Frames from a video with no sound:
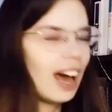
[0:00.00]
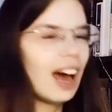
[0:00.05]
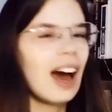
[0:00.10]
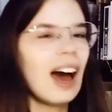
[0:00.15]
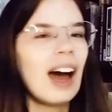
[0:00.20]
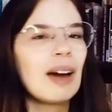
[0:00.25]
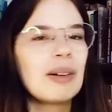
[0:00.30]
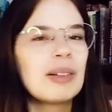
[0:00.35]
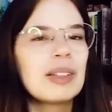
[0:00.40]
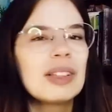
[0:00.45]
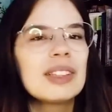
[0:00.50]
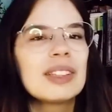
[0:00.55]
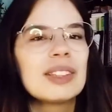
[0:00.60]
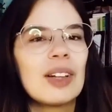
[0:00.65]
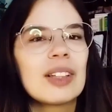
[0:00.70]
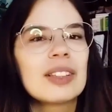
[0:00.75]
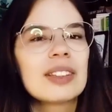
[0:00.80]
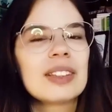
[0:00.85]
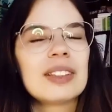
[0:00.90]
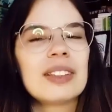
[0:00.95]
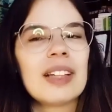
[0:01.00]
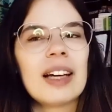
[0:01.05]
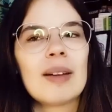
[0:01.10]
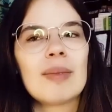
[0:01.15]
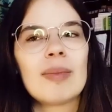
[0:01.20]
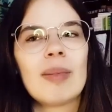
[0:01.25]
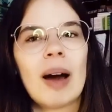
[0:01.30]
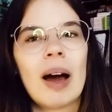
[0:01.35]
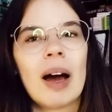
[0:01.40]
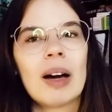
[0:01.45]
I want to talk today
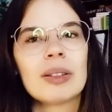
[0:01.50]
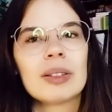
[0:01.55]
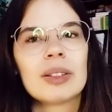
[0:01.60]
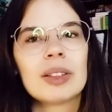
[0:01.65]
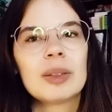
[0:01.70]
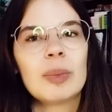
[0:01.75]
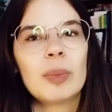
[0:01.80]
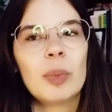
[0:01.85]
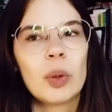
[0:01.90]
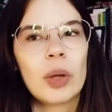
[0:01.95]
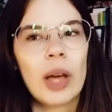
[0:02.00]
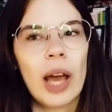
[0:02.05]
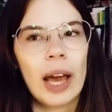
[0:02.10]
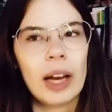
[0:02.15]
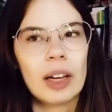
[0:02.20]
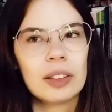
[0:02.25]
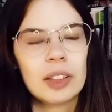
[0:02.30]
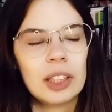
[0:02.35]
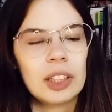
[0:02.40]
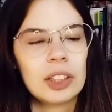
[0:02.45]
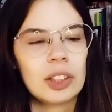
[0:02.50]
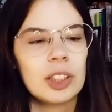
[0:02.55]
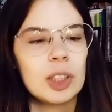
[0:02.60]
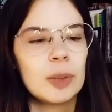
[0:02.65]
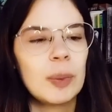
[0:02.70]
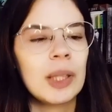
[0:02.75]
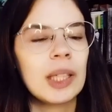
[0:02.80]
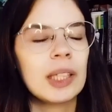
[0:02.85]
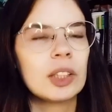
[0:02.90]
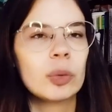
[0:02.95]
about book annotations
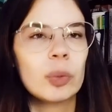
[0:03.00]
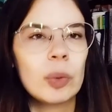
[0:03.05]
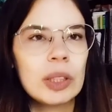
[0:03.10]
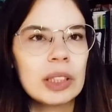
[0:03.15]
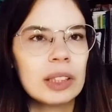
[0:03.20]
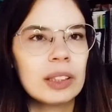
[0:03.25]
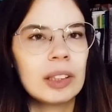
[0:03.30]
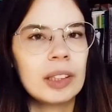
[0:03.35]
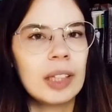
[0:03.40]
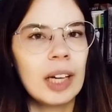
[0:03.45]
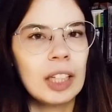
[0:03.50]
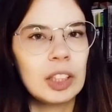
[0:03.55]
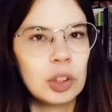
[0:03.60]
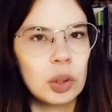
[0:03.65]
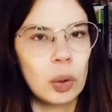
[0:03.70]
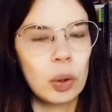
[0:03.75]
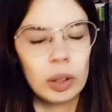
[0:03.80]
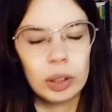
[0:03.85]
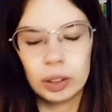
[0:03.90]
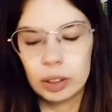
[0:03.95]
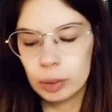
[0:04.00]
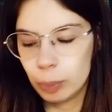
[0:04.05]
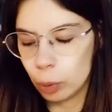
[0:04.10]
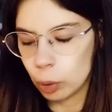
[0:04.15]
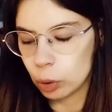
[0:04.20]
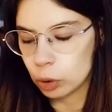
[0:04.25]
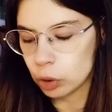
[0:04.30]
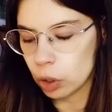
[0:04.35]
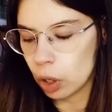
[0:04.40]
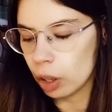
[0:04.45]
because recently I joined
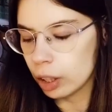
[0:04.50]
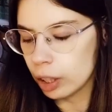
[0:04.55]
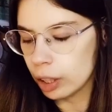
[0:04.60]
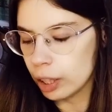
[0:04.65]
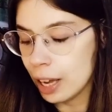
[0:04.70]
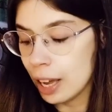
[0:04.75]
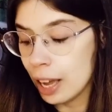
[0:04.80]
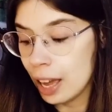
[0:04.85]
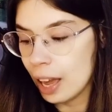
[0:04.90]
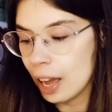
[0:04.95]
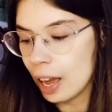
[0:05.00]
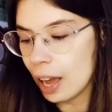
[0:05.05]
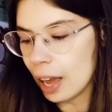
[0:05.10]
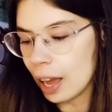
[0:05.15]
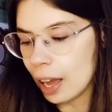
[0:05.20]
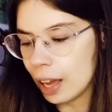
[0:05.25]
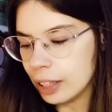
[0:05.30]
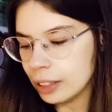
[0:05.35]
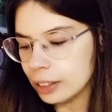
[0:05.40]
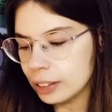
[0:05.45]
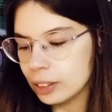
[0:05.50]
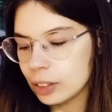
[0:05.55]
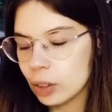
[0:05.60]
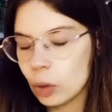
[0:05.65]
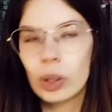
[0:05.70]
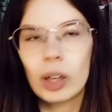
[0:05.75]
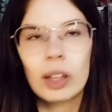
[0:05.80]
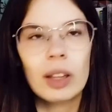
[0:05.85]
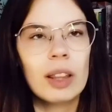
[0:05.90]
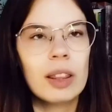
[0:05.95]
booktok, and
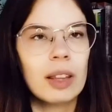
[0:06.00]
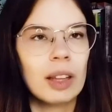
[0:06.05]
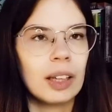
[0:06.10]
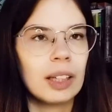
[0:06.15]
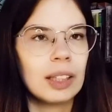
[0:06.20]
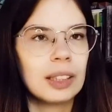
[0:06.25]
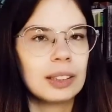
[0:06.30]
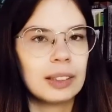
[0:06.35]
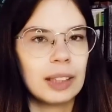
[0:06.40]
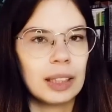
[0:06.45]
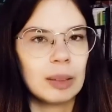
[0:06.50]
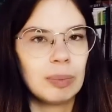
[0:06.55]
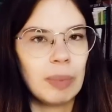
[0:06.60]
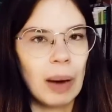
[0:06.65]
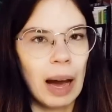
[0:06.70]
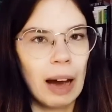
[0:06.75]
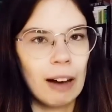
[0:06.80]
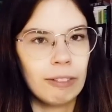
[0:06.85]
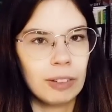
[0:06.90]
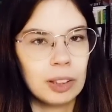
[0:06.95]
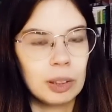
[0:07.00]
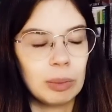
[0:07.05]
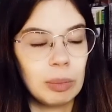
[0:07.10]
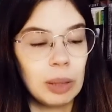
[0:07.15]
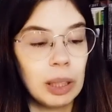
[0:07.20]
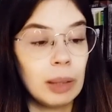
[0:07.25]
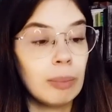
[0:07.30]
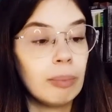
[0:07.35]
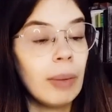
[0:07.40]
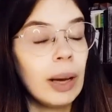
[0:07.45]
one of the things that baffled
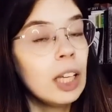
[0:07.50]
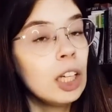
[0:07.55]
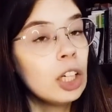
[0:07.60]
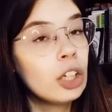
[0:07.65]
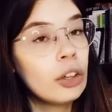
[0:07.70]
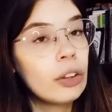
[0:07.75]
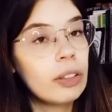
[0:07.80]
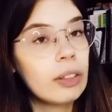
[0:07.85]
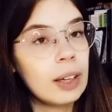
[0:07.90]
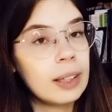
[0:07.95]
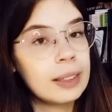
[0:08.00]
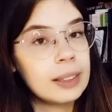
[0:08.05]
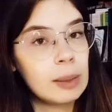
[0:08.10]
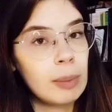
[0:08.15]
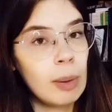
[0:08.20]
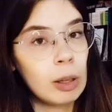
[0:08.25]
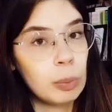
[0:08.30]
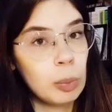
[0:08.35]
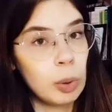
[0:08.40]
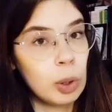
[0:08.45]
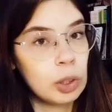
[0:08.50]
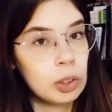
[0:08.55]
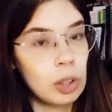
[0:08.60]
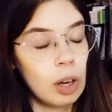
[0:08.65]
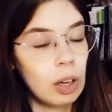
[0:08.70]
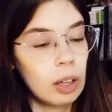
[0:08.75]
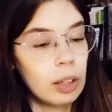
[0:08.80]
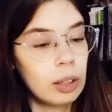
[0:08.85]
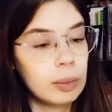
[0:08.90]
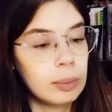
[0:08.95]
me, many good things about
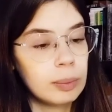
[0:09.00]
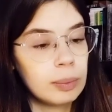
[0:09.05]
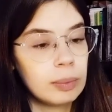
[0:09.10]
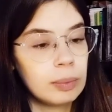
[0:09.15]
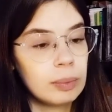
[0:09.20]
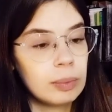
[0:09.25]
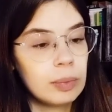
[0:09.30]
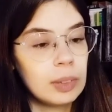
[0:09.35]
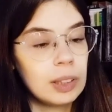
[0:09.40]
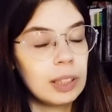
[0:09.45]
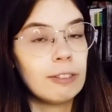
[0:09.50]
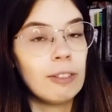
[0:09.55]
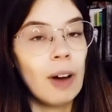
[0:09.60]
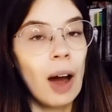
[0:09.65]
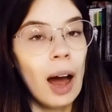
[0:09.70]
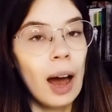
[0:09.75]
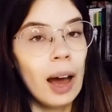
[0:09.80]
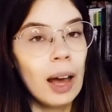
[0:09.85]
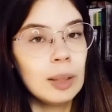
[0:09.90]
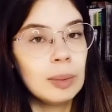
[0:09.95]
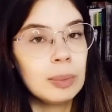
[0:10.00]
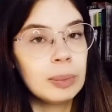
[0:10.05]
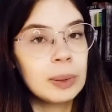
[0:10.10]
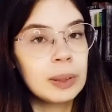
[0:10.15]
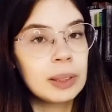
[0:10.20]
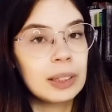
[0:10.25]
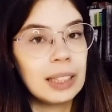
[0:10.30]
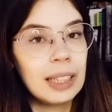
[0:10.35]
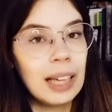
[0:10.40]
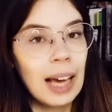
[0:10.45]
booktok. The
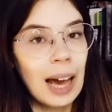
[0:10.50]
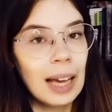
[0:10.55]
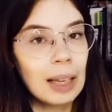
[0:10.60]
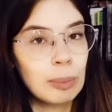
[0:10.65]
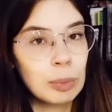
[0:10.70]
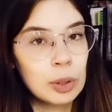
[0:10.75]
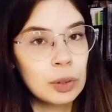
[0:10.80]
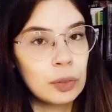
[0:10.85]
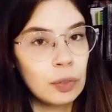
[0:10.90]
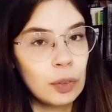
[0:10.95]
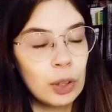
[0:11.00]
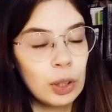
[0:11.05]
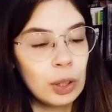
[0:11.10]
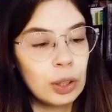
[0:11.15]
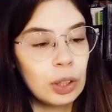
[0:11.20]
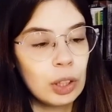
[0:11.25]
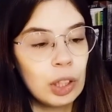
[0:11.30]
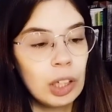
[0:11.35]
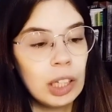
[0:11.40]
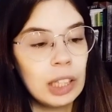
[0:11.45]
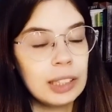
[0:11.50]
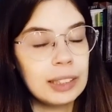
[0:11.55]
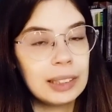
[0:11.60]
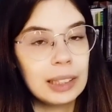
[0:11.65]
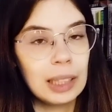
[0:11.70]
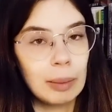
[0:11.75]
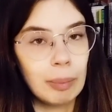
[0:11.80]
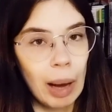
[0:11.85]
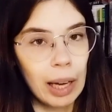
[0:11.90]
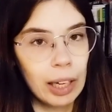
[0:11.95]
vibes, the atmosphere
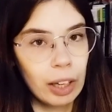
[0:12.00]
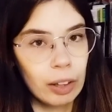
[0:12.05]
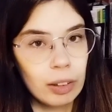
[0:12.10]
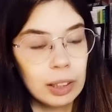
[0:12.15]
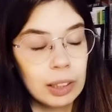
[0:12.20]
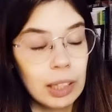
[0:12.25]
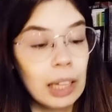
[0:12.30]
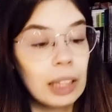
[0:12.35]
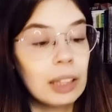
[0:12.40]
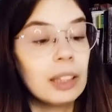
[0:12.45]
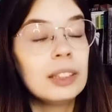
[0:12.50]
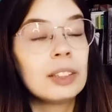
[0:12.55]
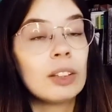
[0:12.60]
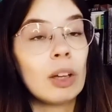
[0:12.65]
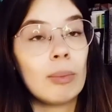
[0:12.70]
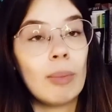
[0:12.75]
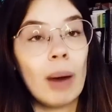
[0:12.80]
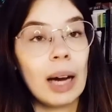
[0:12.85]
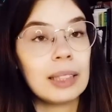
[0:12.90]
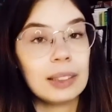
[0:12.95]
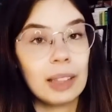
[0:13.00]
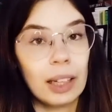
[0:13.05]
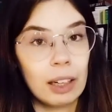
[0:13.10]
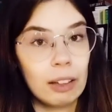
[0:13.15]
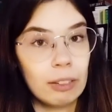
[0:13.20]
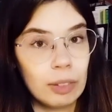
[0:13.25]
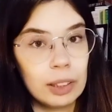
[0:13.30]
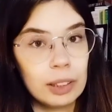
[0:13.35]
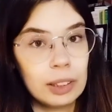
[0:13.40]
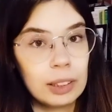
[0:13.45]
is immaculate, at least on my side
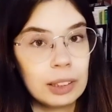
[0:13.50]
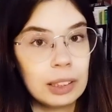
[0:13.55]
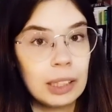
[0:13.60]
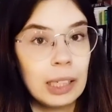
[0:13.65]
of it.